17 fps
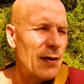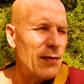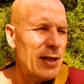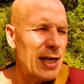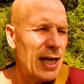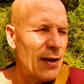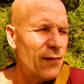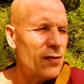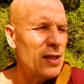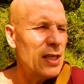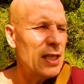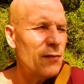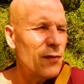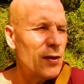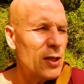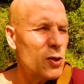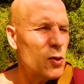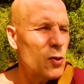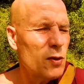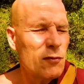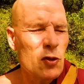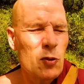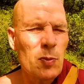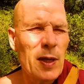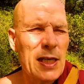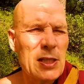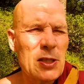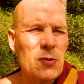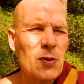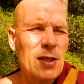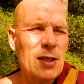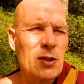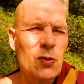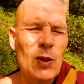Having left the infinitude of
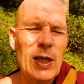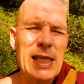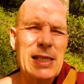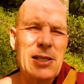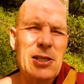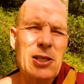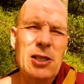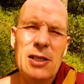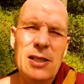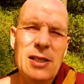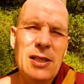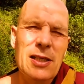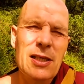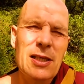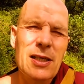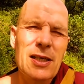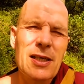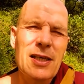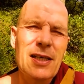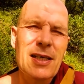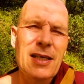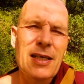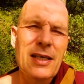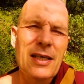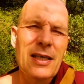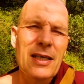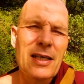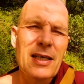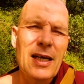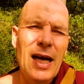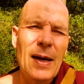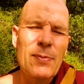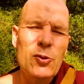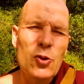space, one dwells
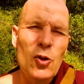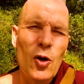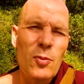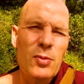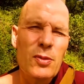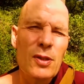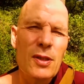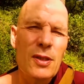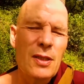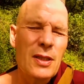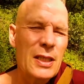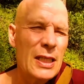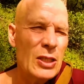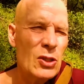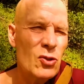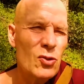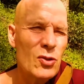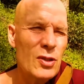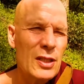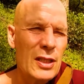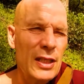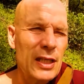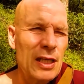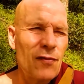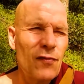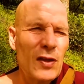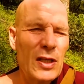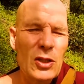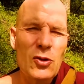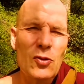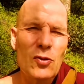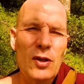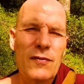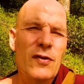absorbed into the
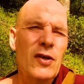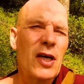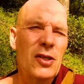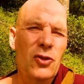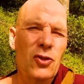infinitude of